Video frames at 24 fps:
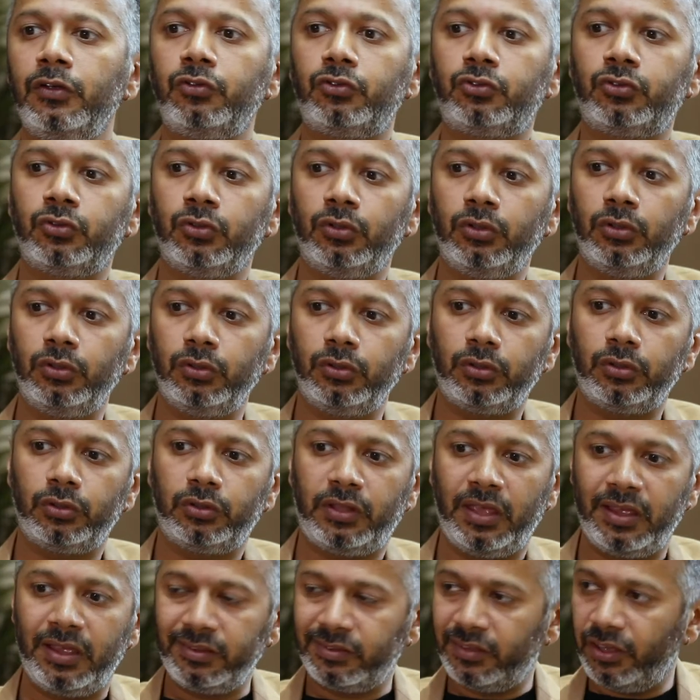So
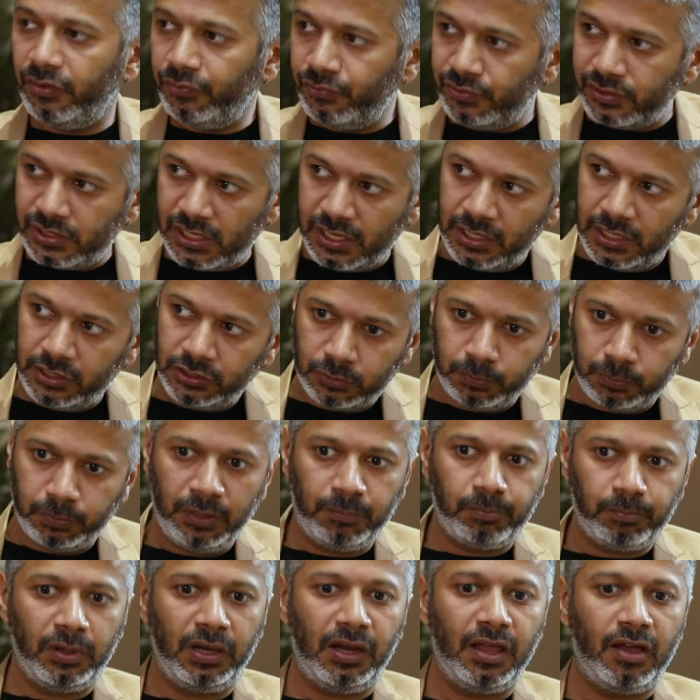things have changed.
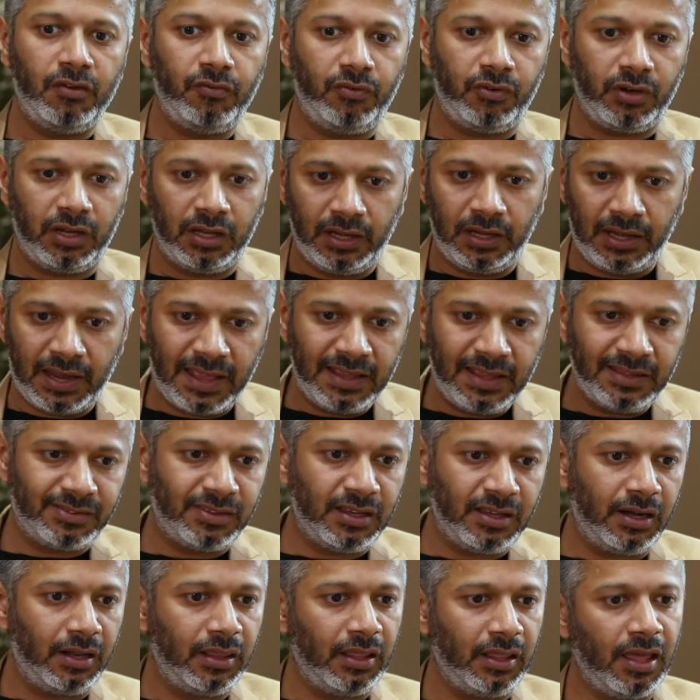People have realized
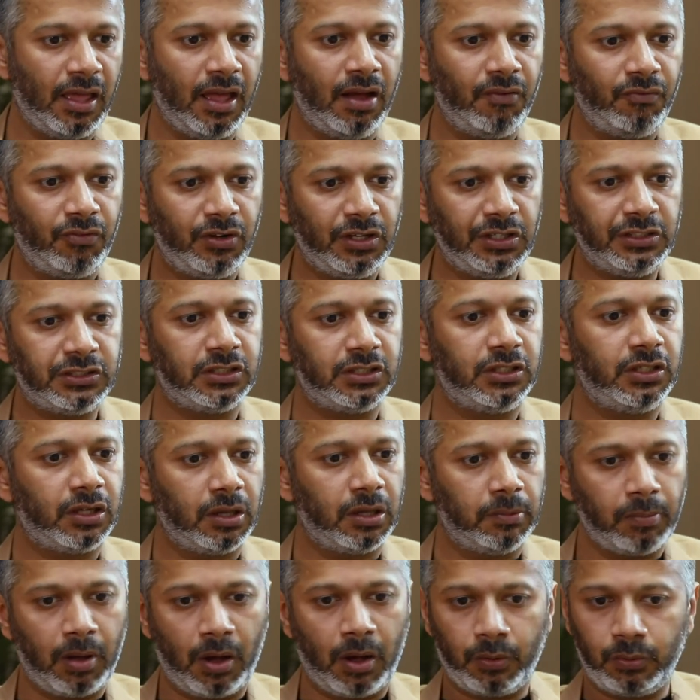that they have decent
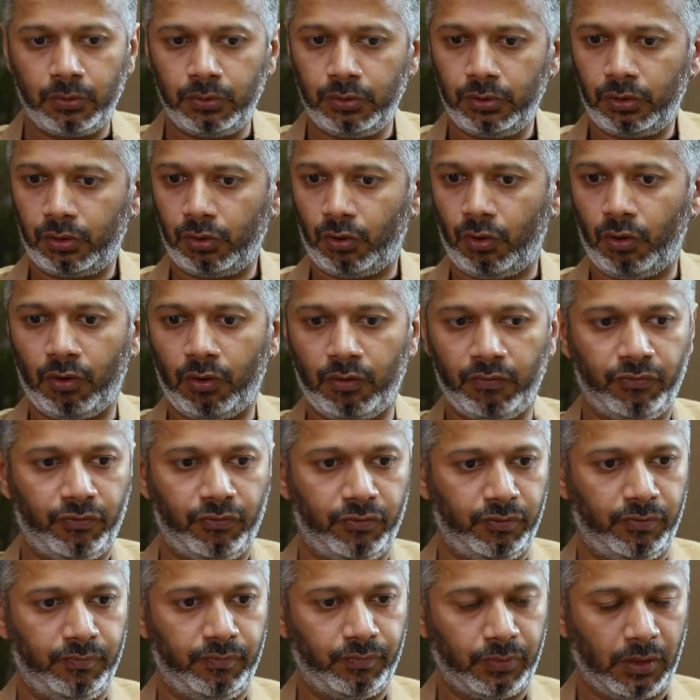amount of
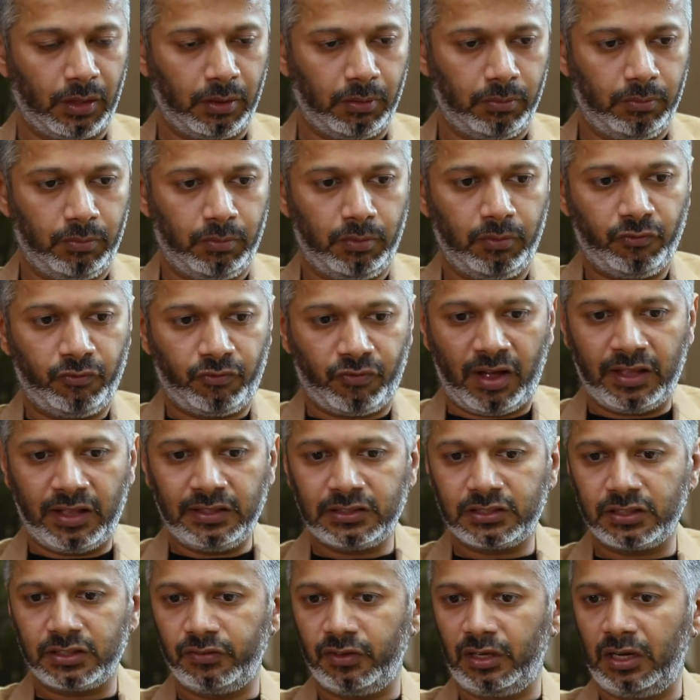
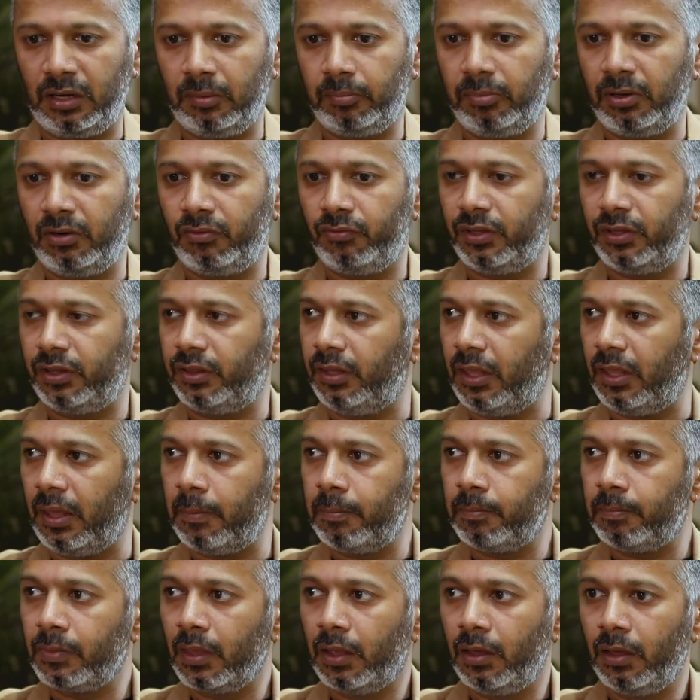funds available with
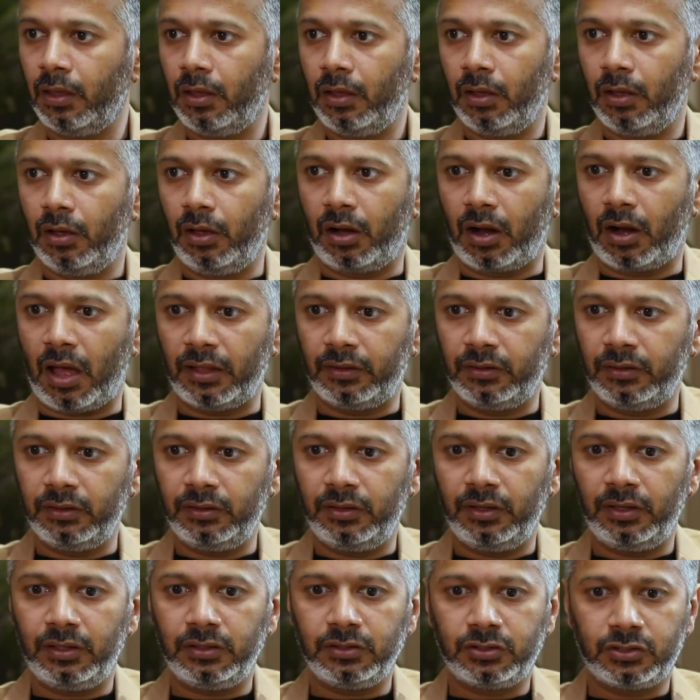them rather
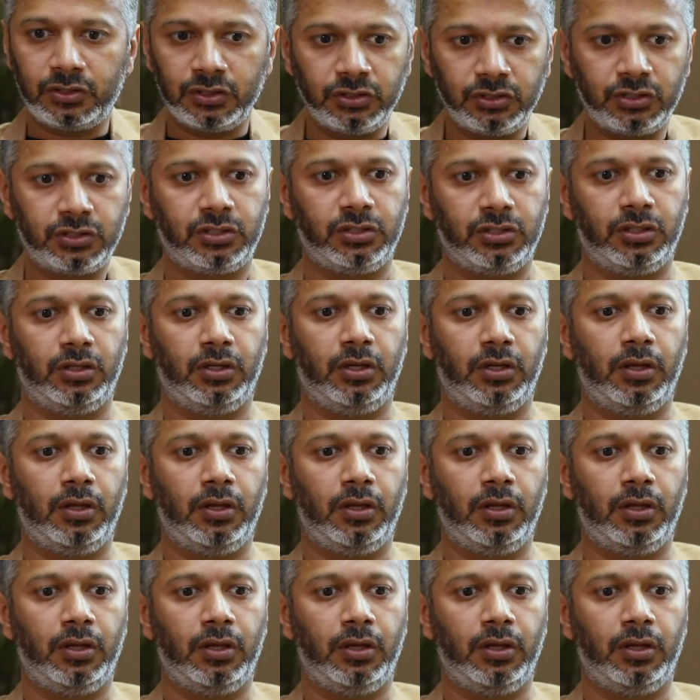than just